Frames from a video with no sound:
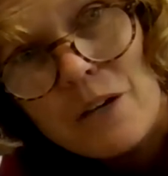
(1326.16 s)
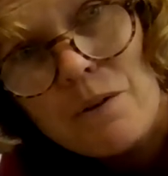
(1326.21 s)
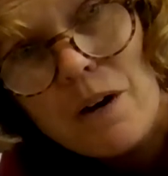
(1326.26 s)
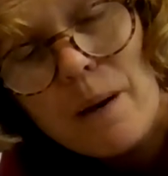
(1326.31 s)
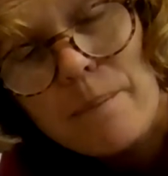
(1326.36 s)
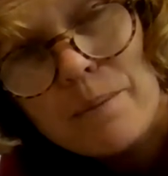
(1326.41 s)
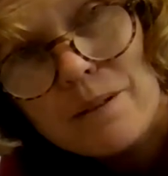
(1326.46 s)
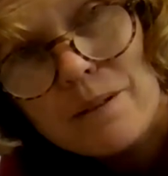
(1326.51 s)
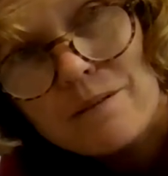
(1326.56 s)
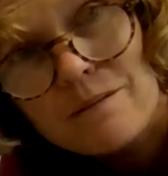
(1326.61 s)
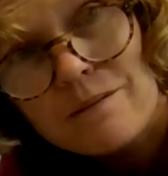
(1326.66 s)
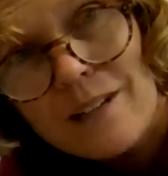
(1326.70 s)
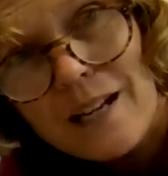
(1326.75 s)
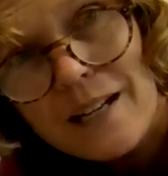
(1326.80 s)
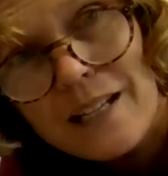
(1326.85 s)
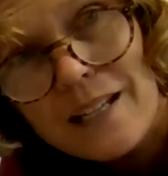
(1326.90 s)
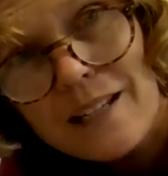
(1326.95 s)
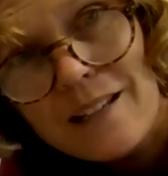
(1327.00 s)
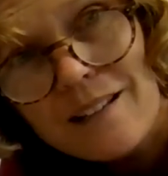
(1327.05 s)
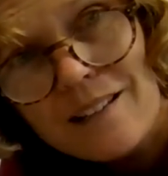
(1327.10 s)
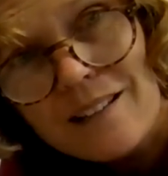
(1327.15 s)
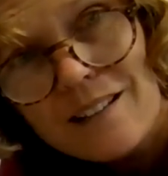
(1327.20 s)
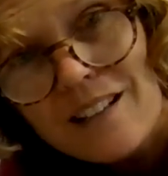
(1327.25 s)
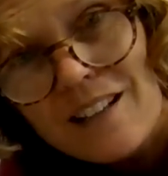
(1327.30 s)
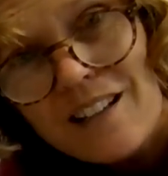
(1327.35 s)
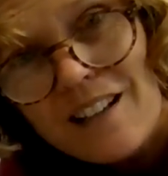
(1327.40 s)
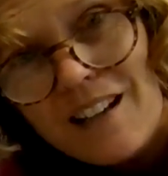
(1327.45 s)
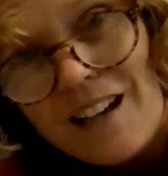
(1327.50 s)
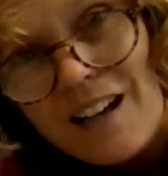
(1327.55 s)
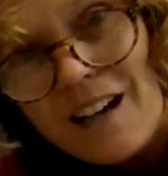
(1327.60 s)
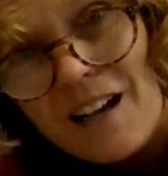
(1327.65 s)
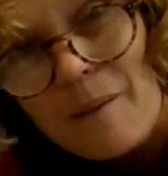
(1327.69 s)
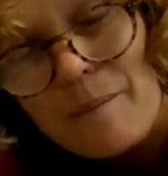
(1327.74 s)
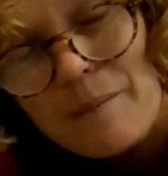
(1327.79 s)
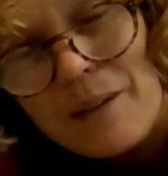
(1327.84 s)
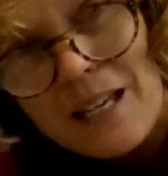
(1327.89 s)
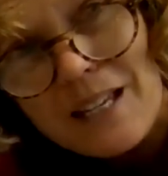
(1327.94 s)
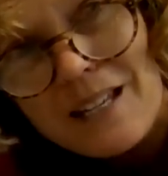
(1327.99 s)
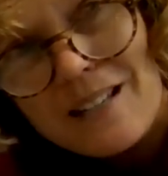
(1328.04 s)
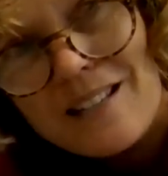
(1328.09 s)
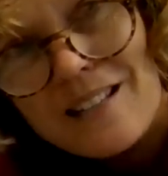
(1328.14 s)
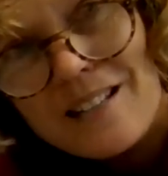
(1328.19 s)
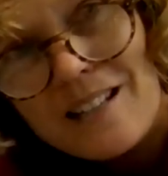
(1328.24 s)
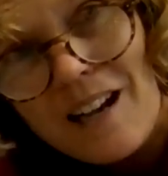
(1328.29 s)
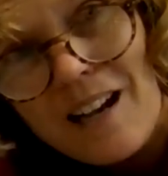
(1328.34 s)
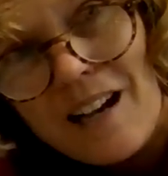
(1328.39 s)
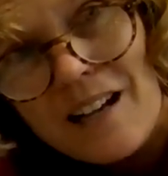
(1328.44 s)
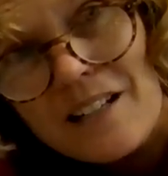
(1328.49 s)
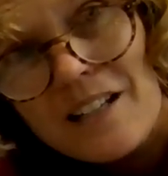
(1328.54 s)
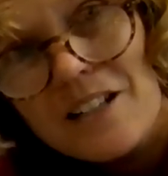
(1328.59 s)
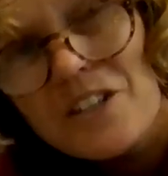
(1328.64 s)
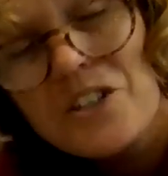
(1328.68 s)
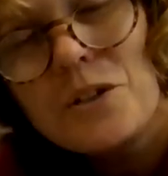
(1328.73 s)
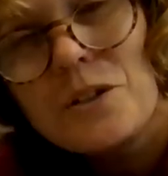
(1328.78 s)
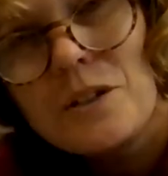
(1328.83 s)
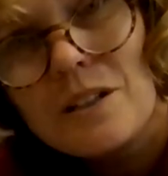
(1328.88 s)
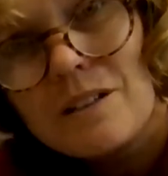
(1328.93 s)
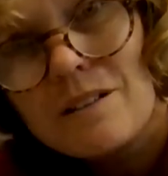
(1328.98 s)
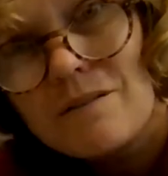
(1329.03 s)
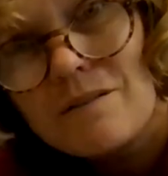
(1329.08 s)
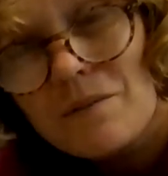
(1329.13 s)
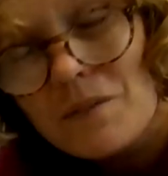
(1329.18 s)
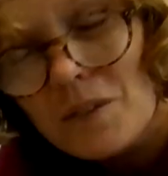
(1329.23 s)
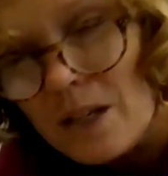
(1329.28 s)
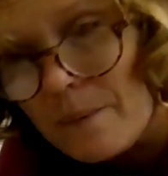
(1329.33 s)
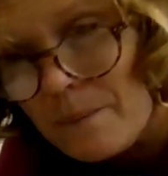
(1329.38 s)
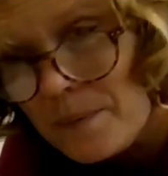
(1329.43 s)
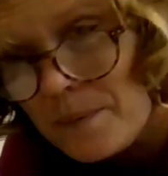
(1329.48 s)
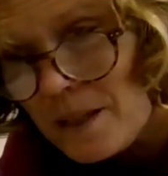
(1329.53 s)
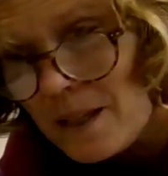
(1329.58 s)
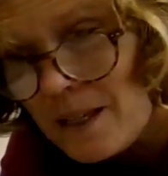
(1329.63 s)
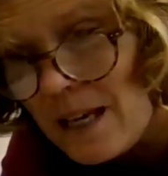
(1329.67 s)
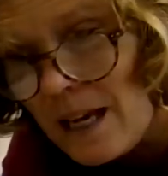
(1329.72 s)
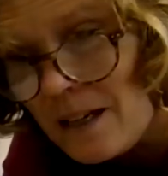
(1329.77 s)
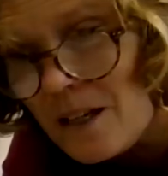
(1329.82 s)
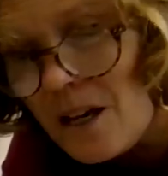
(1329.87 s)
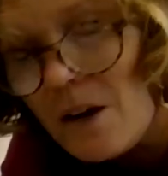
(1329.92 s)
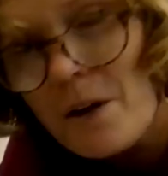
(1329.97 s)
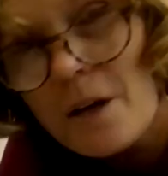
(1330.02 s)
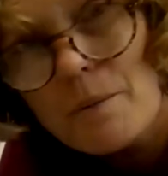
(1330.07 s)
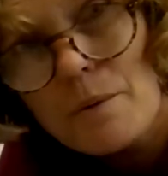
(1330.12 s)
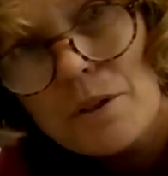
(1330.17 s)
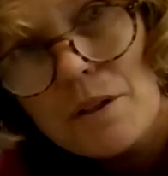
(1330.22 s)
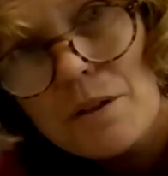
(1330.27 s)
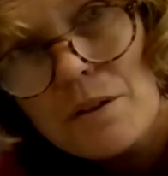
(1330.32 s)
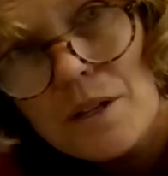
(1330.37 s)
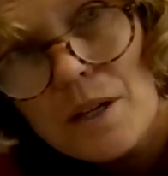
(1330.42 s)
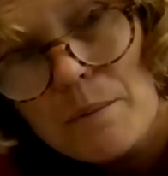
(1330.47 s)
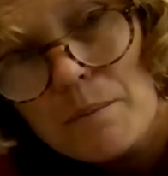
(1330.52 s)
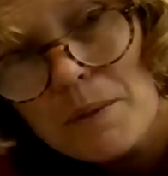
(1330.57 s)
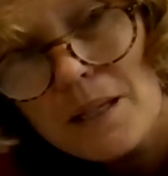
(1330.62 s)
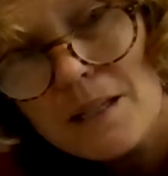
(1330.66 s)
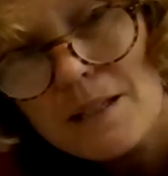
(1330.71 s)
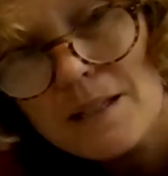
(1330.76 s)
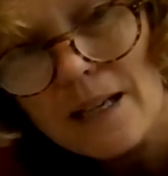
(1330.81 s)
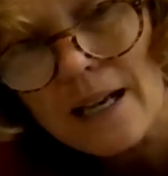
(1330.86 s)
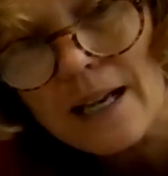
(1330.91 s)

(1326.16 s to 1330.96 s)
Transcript: you up and running, get you started. You can get going with your Thermomix,